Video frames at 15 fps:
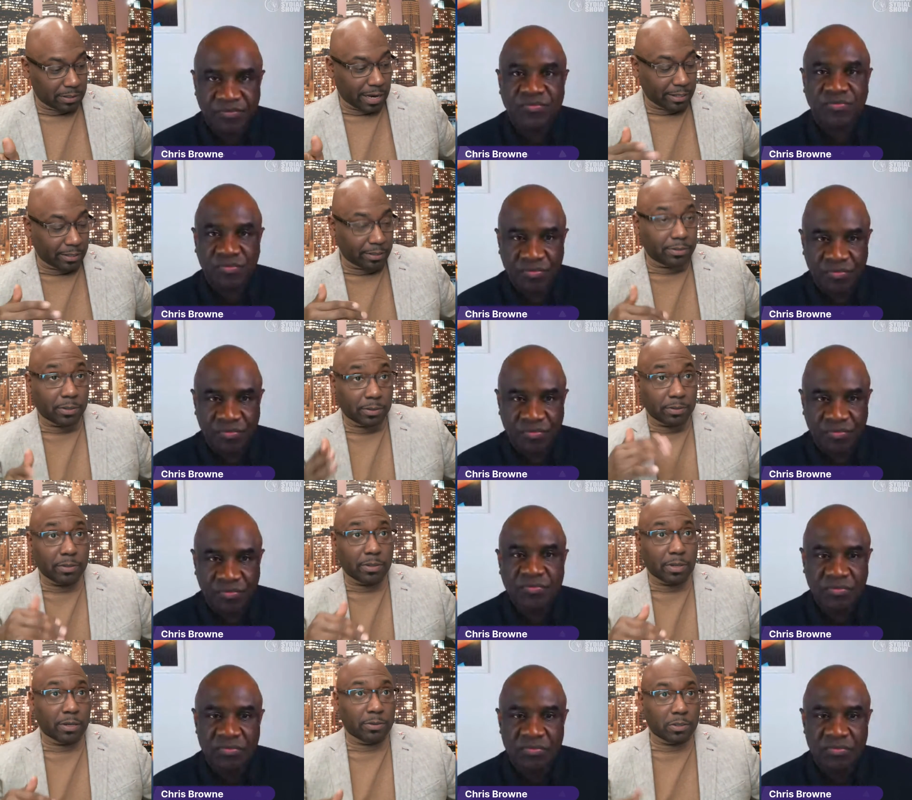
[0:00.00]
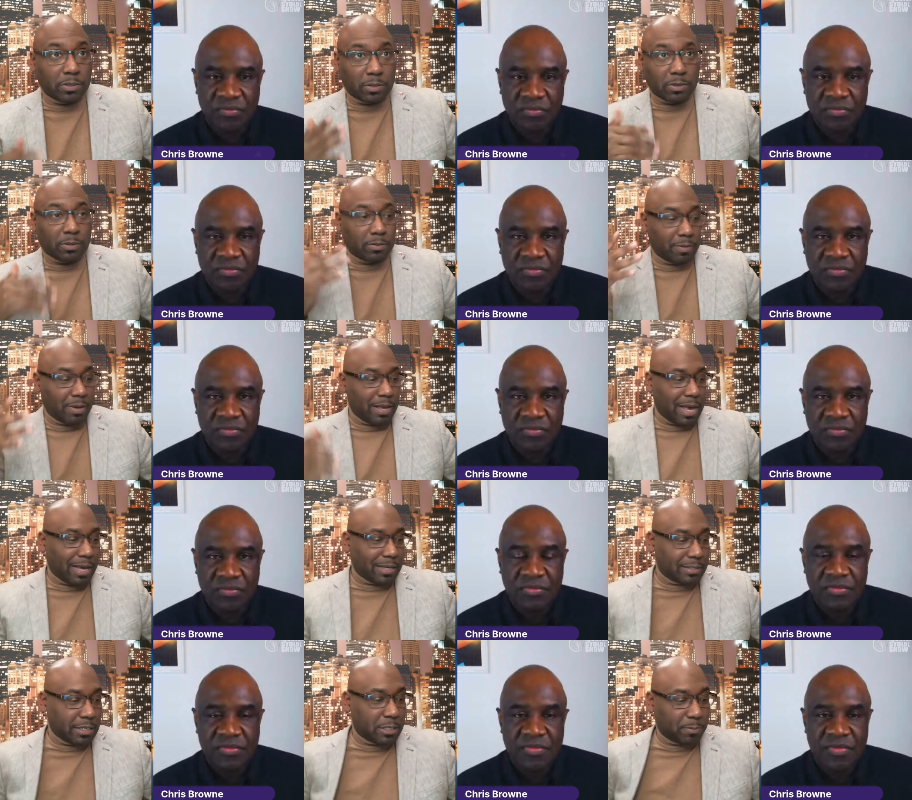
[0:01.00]
Speaker 1: So you know, just to
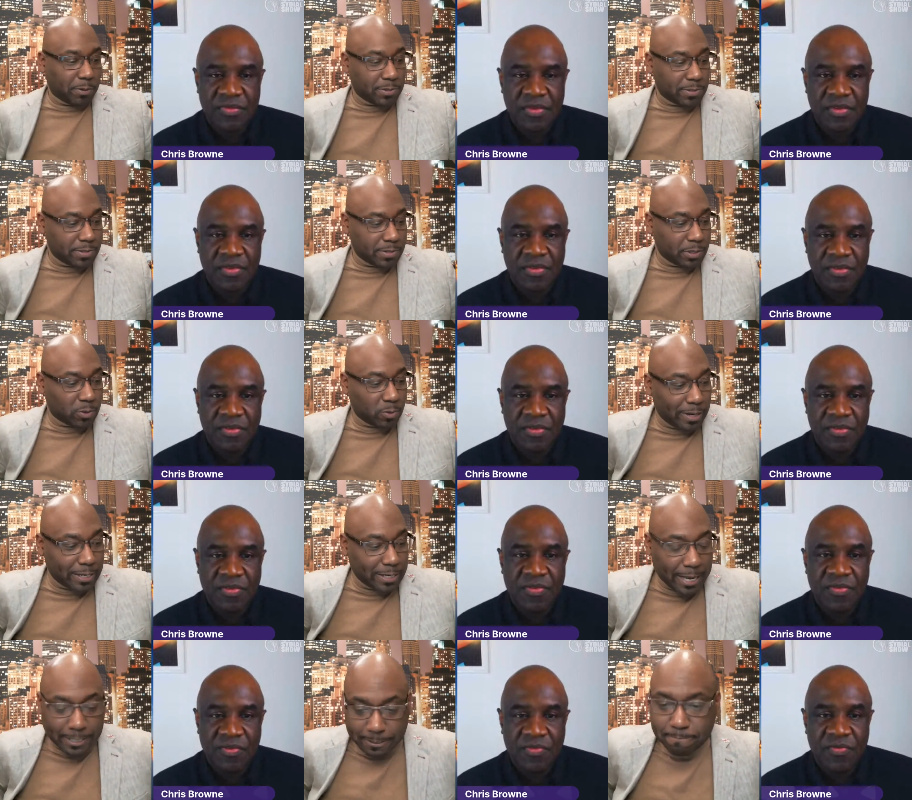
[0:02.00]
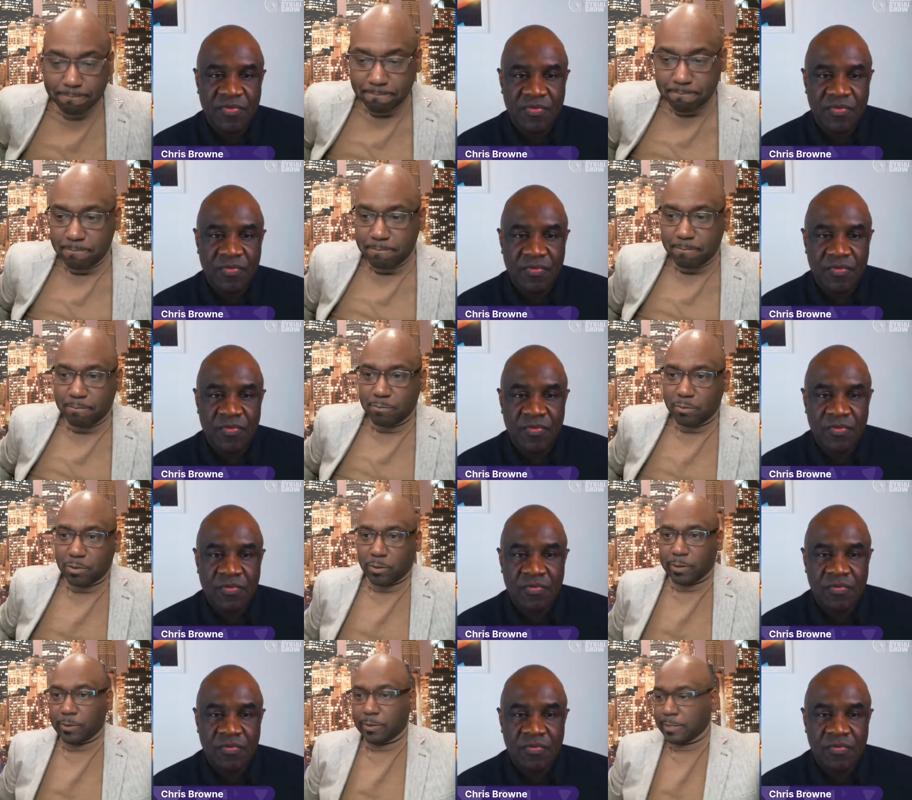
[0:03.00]
assist persons as well. Yes.
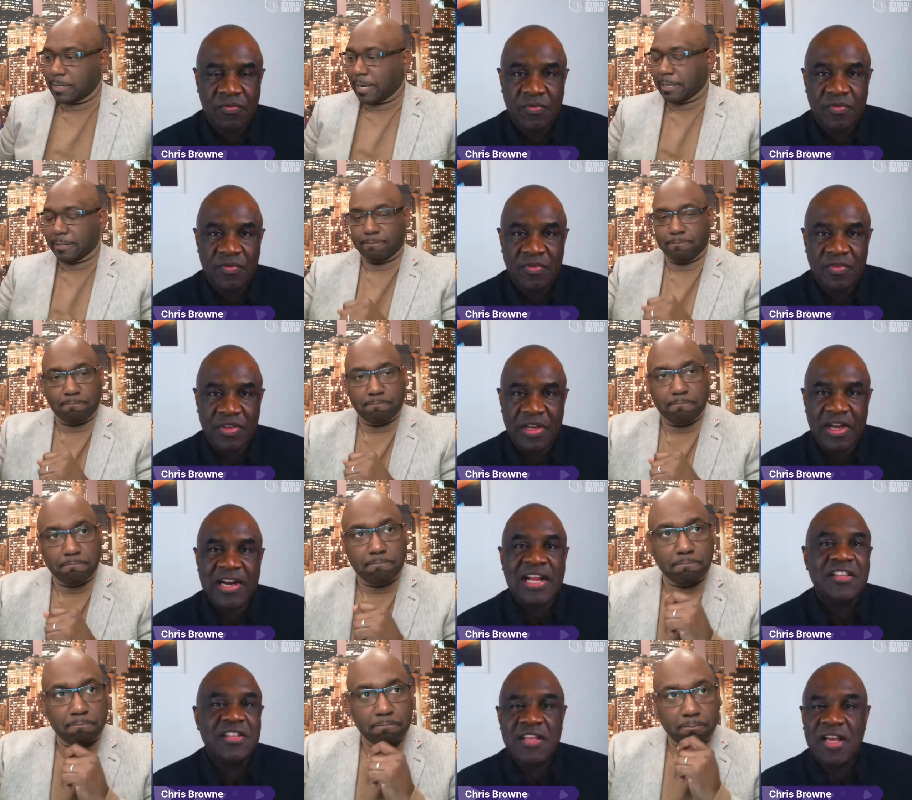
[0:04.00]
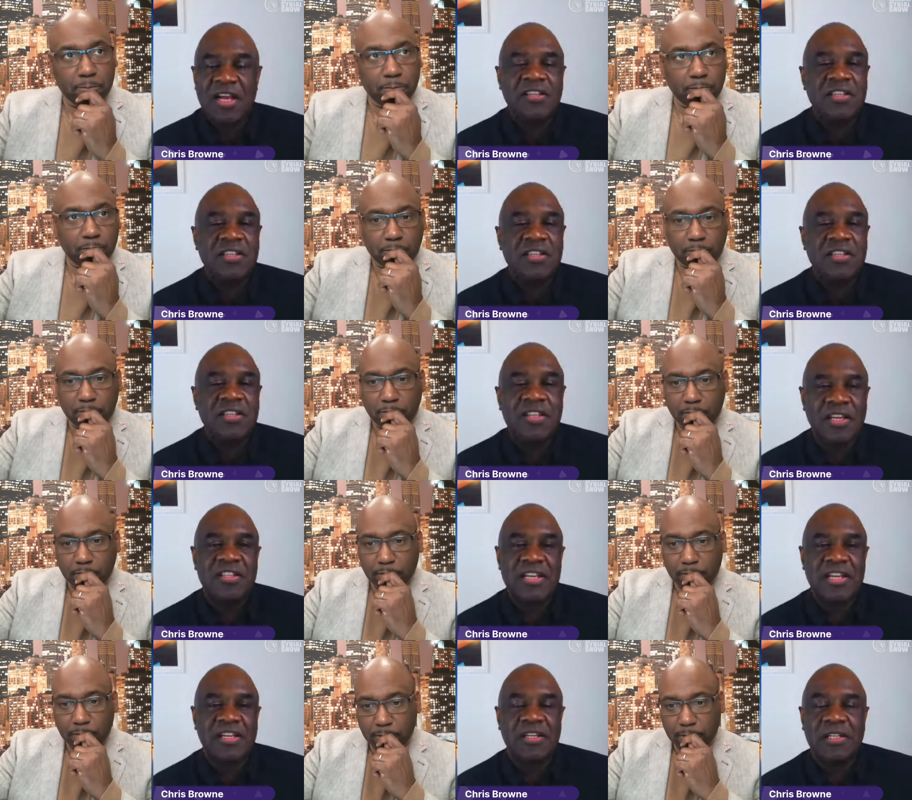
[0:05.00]
Sorry. And I, th I think I think um,
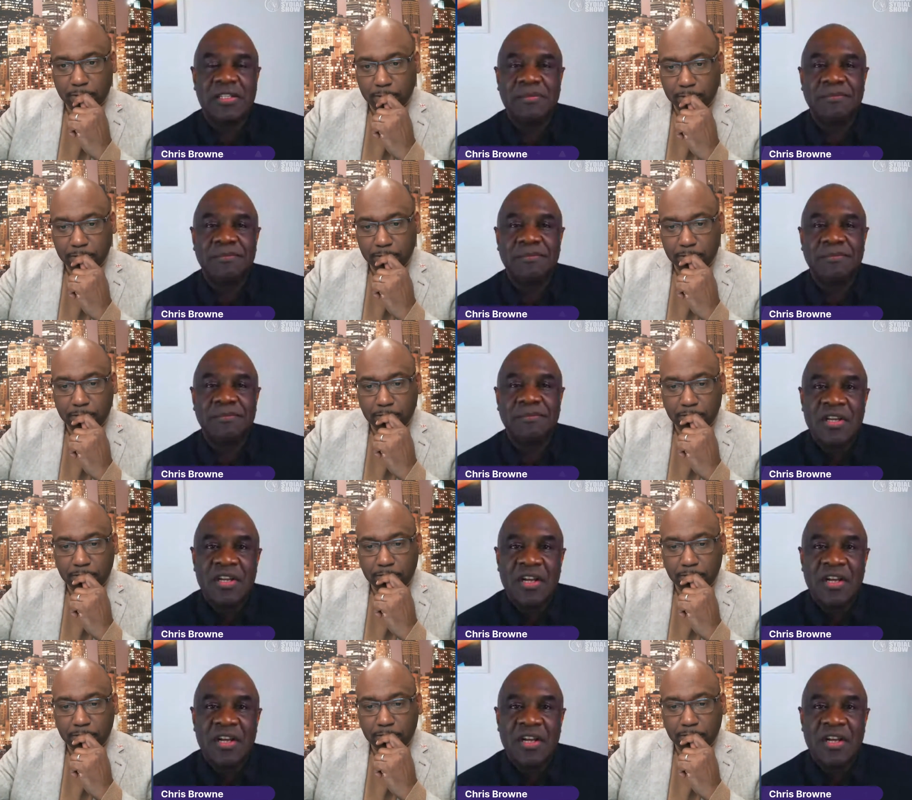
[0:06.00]
Speaker 2: I think we should